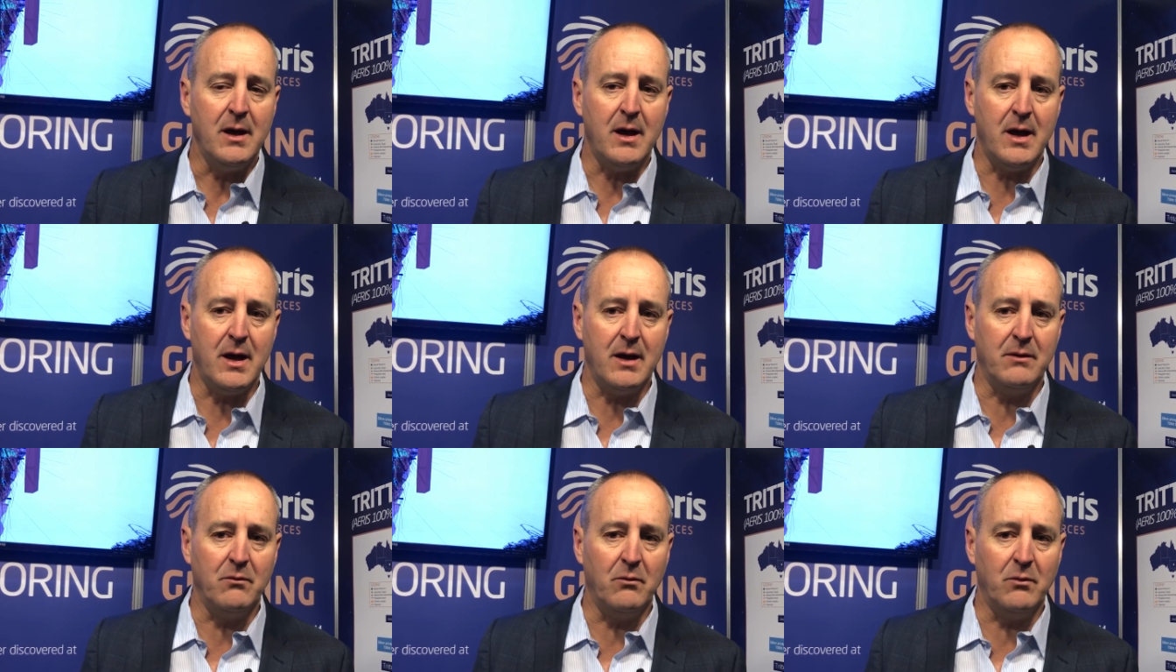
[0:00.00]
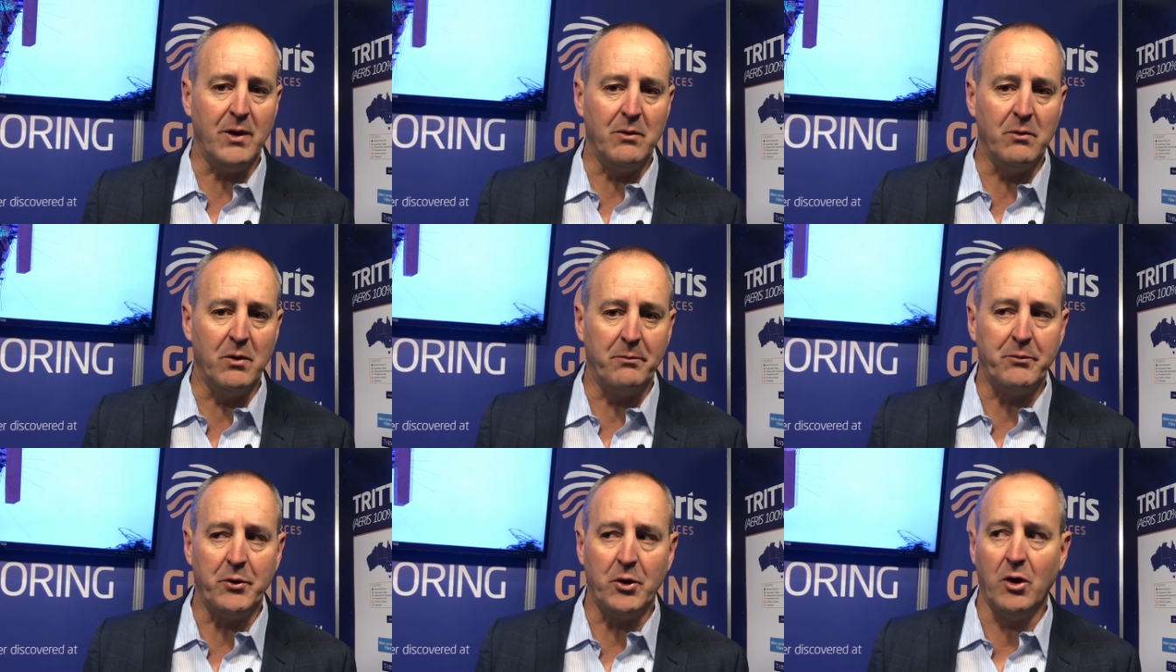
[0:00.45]
and
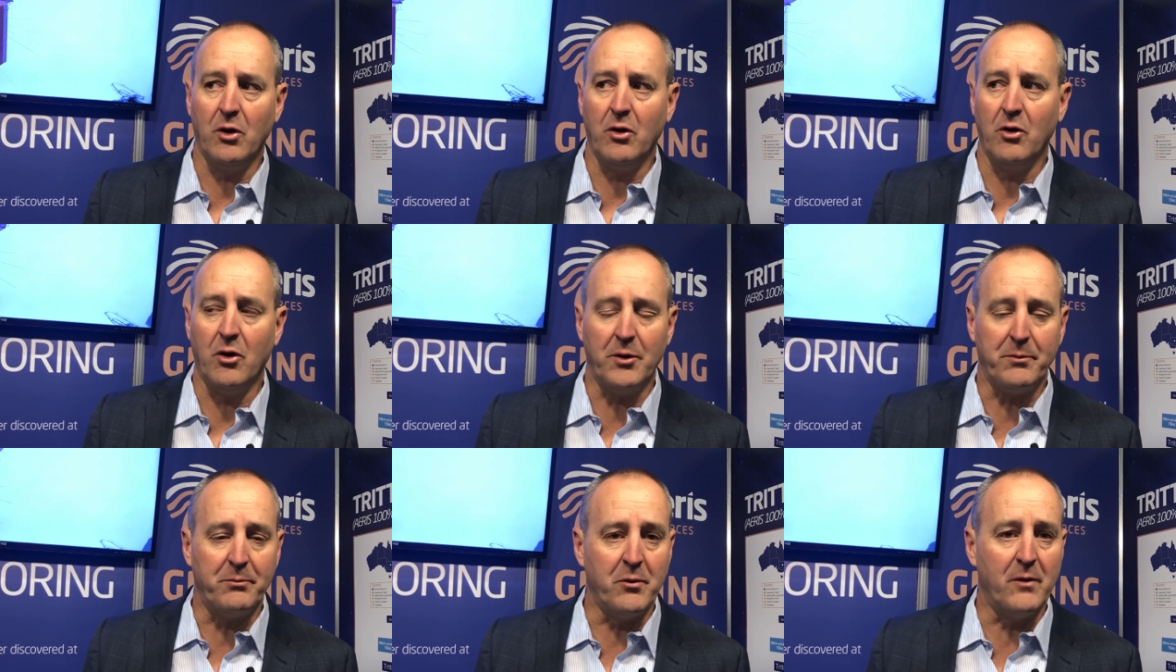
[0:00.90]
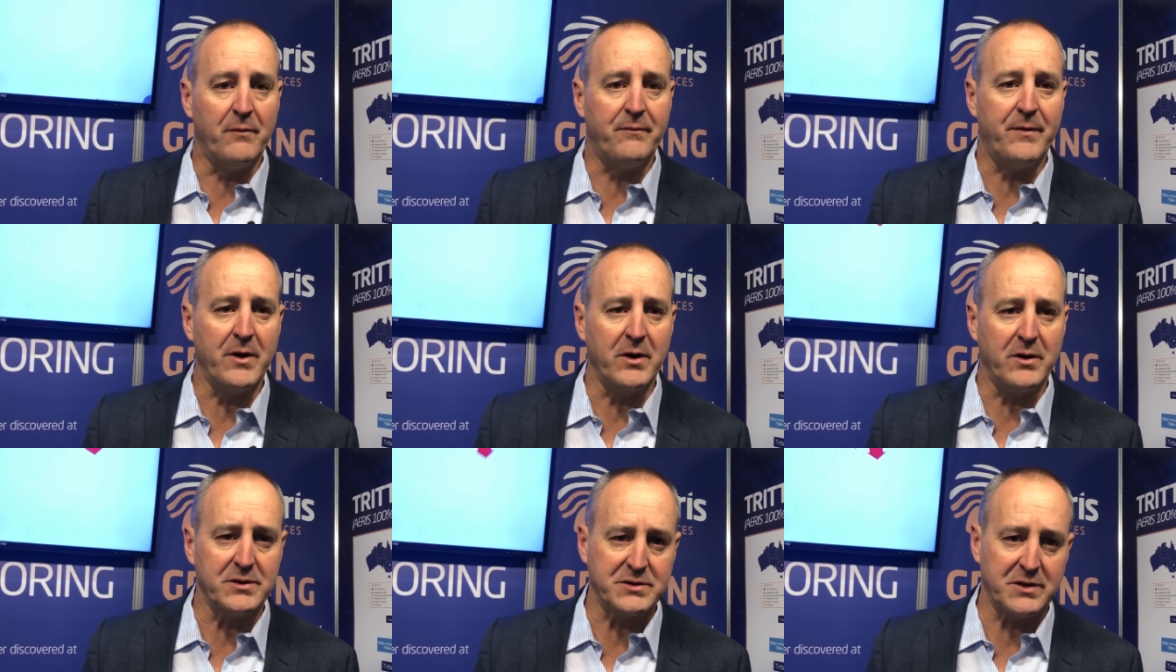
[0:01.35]
we will put a lot more
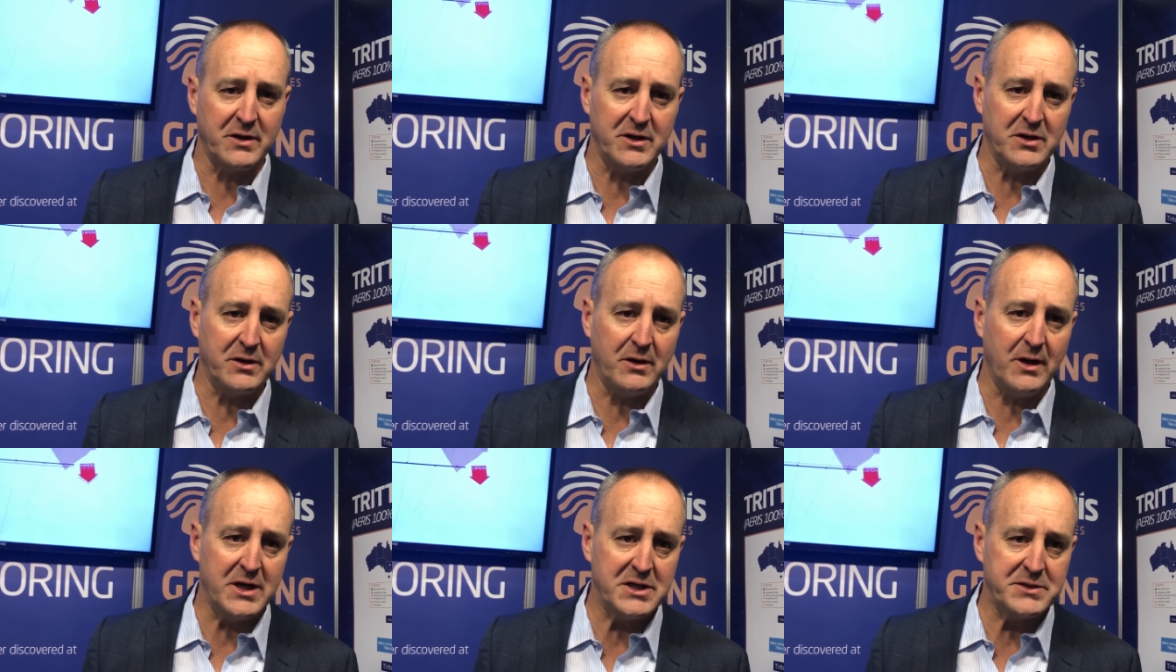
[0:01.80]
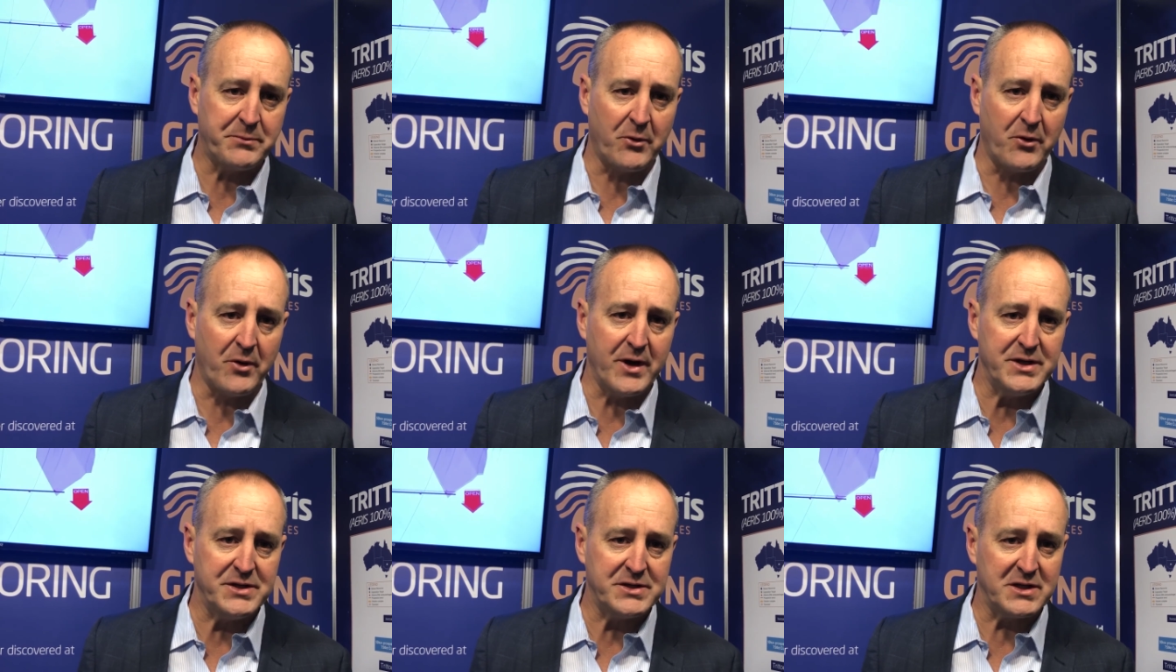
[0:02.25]
focus on
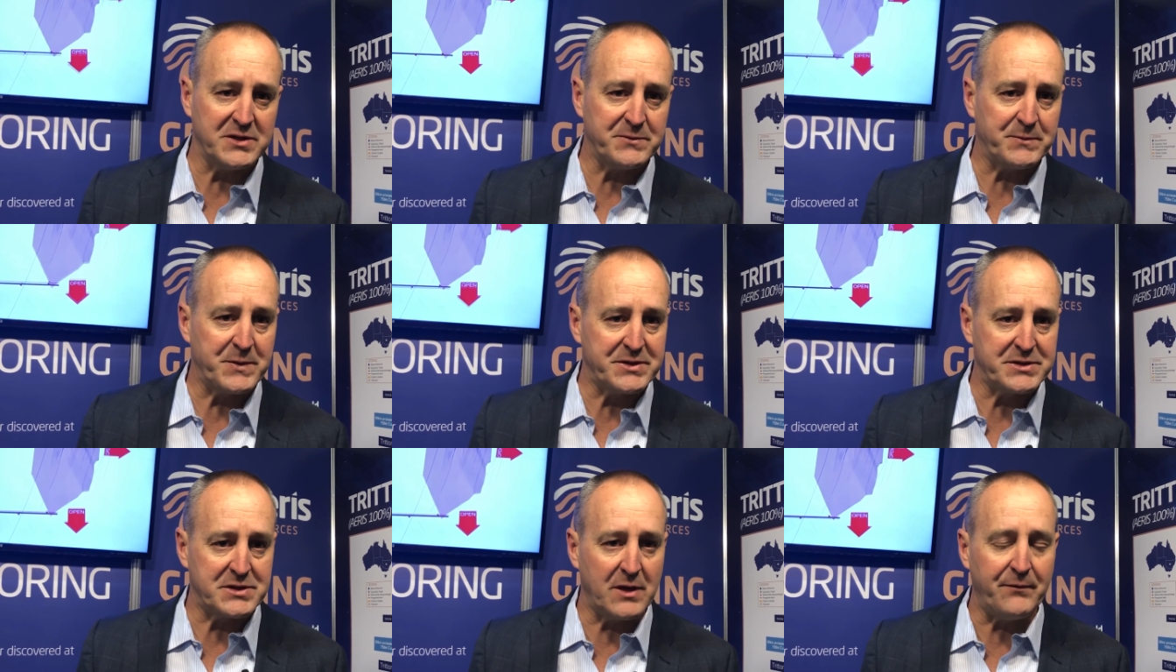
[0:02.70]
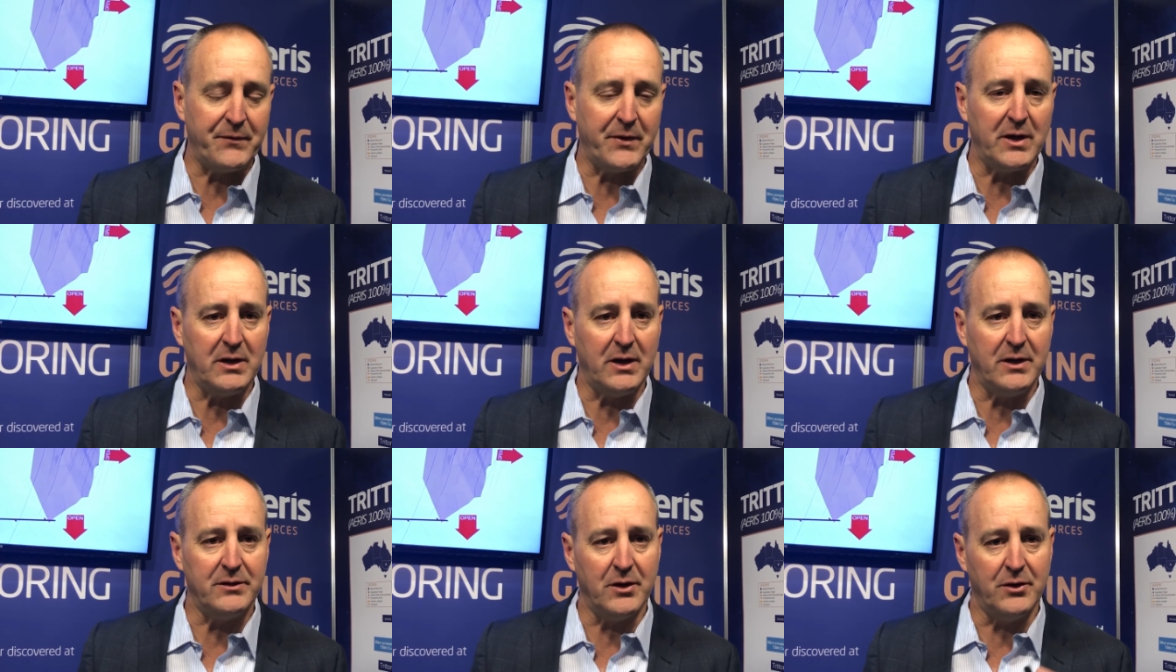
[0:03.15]
exploration,
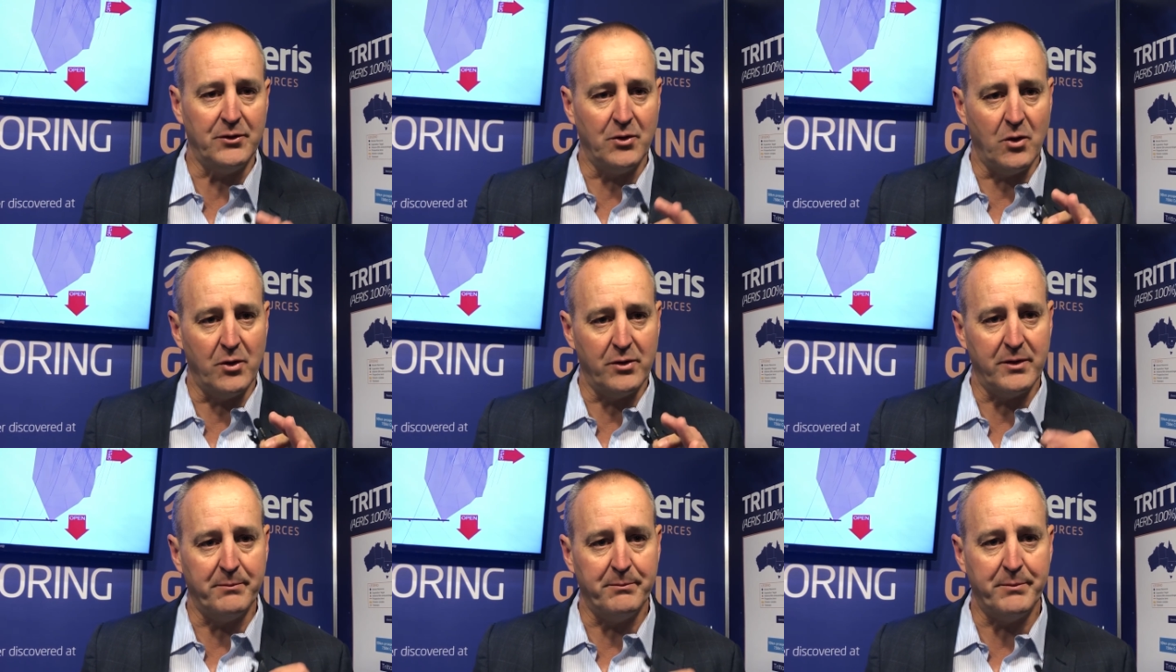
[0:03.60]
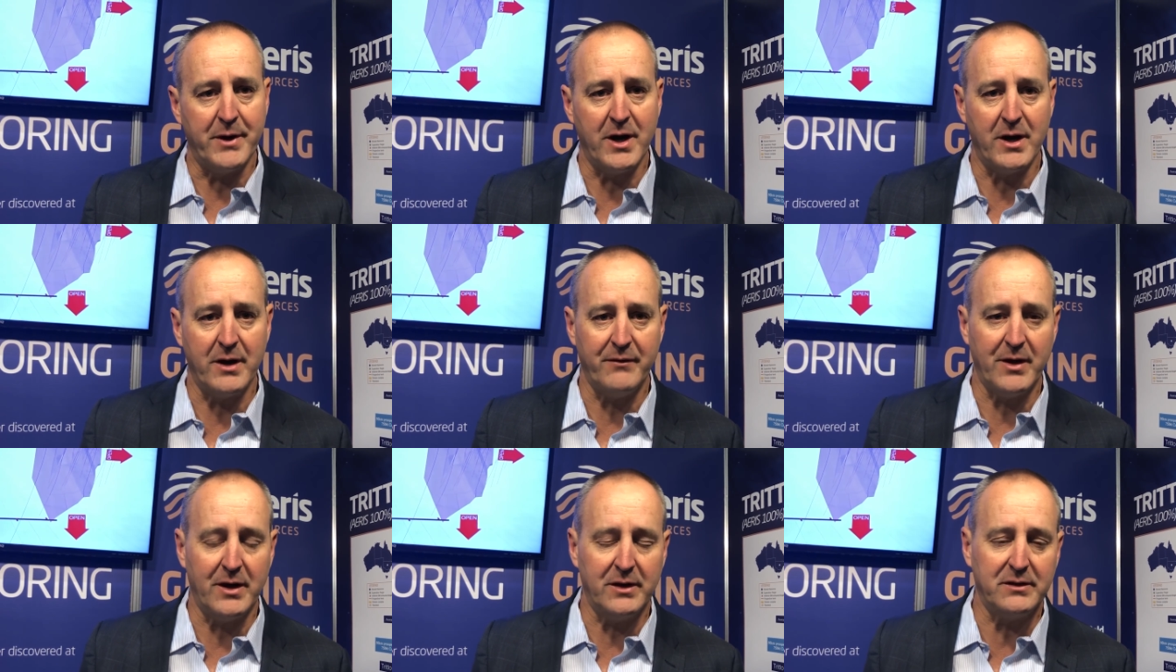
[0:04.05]
specifically in the northern
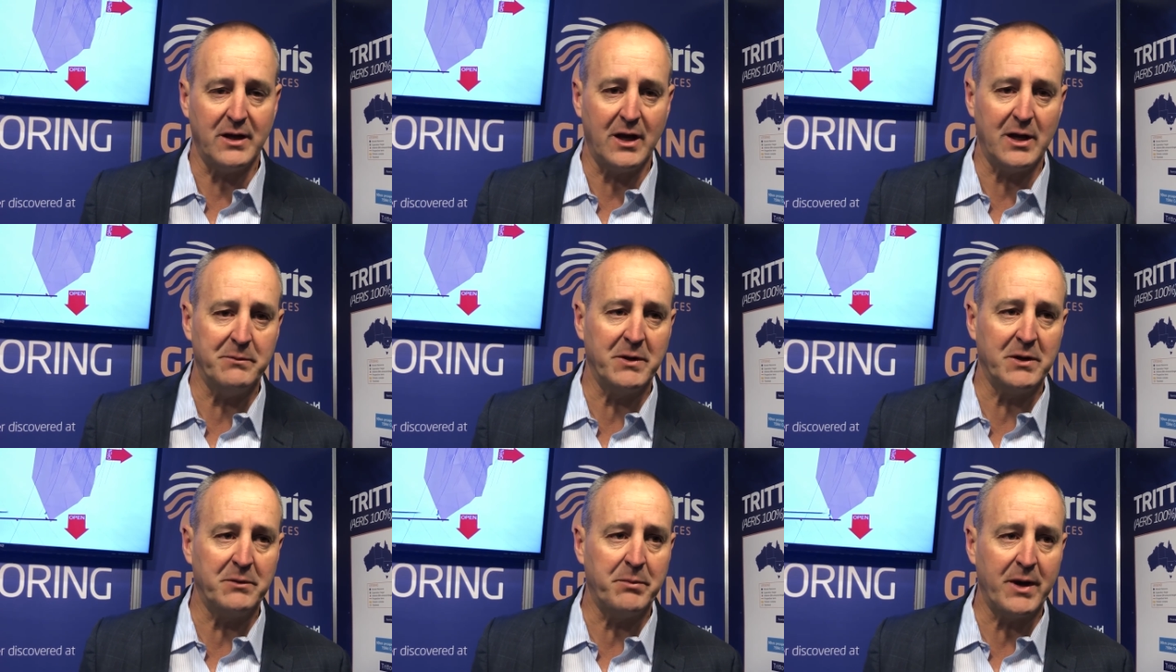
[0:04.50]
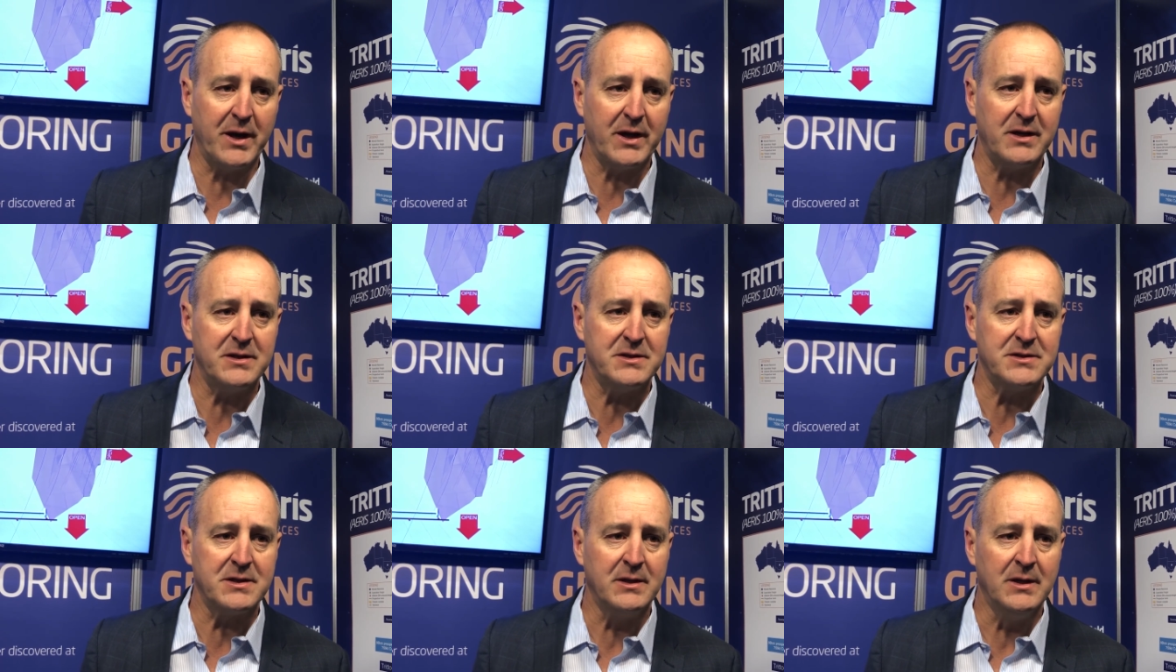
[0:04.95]
part of our tenement
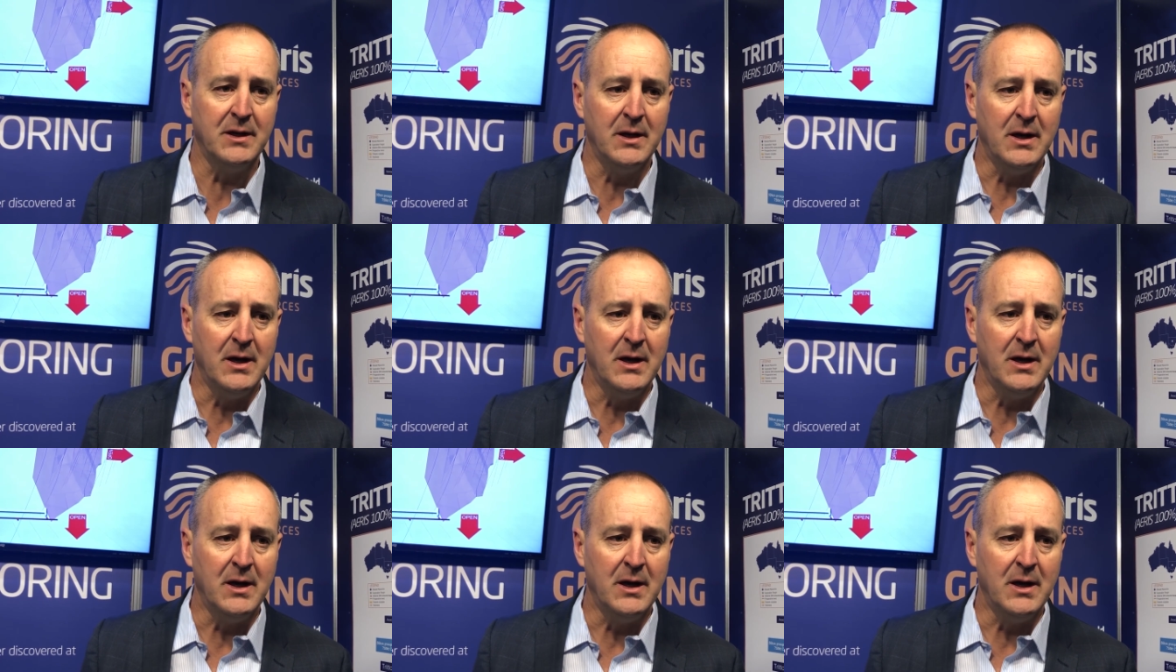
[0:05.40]
package.